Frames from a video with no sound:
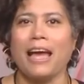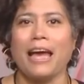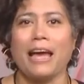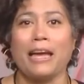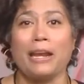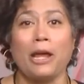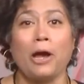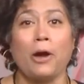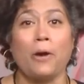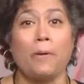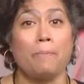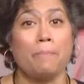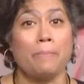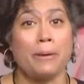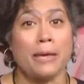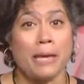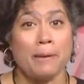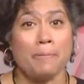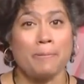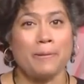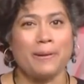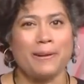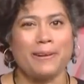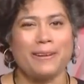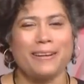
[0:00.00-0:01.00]
and how
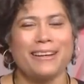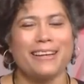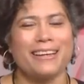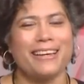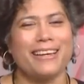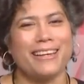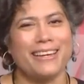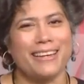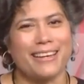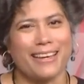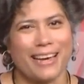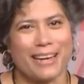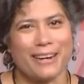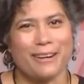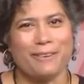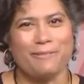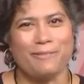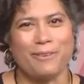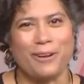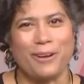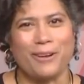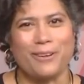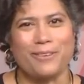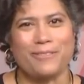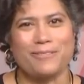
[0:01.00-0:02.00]
people can get
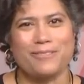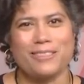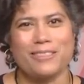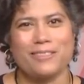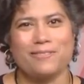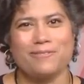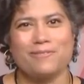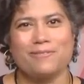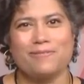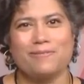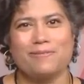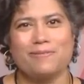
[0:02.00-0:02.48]
involved.